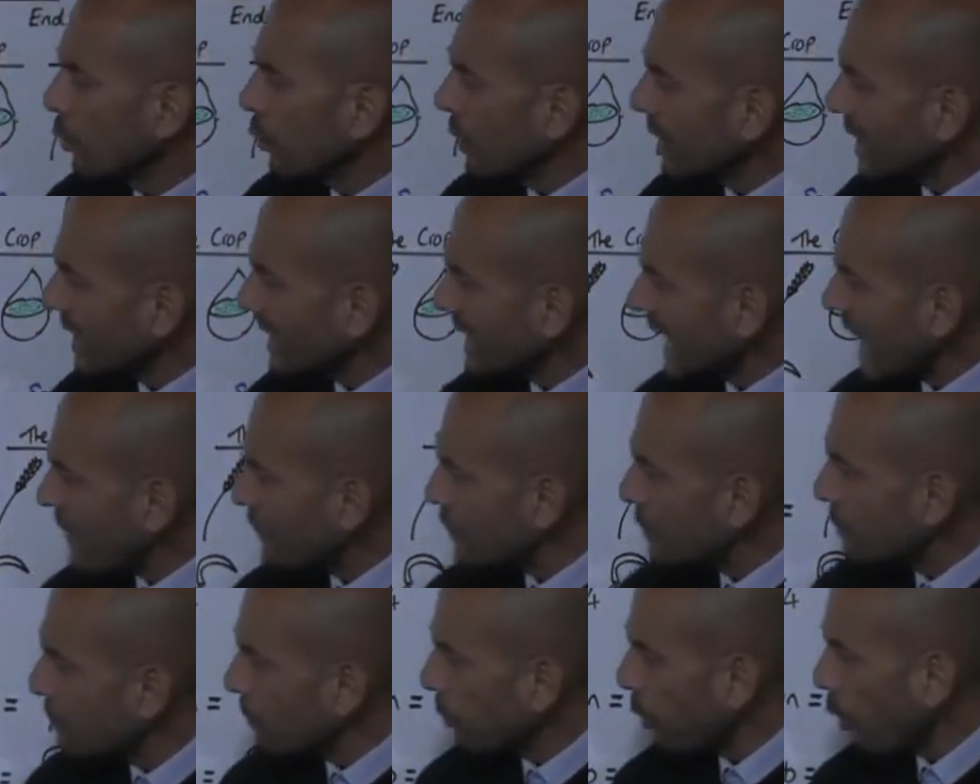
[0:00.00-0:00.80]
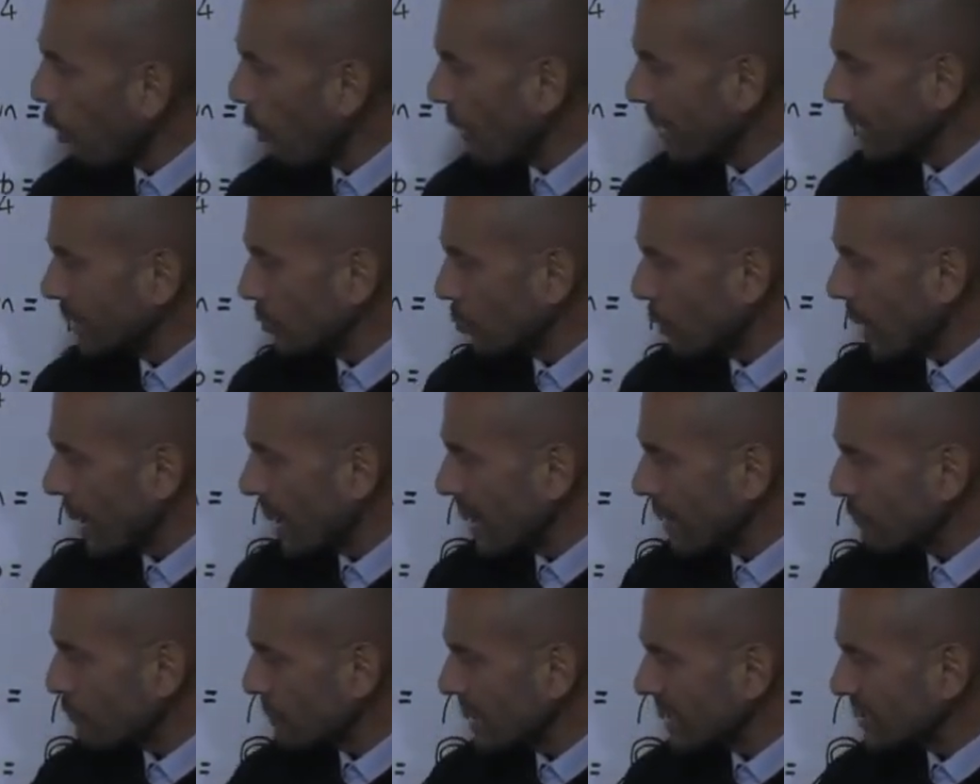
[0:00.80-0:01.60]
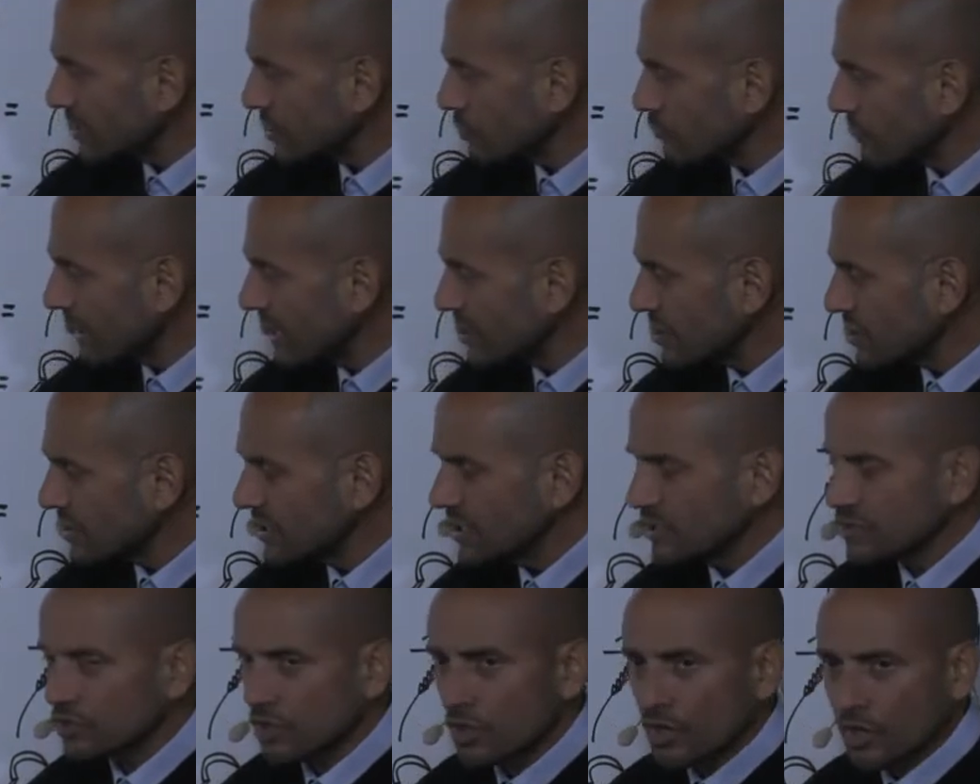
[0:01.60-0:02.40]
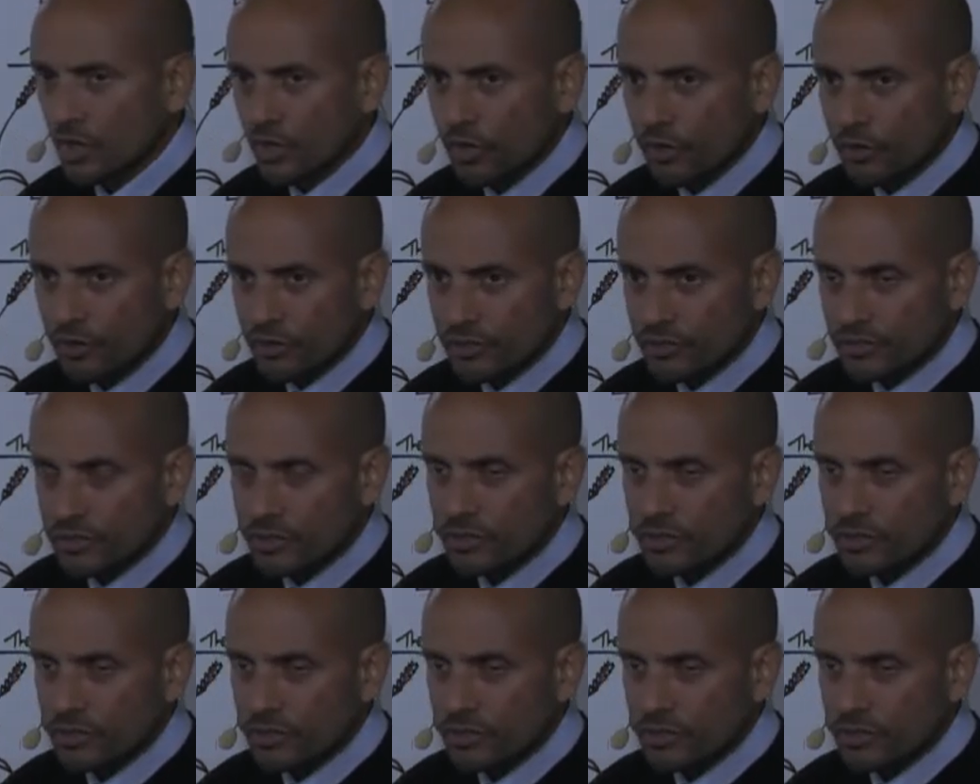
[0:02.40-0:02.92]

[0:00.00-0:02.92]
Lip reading: we can have a point where restoration has occurred.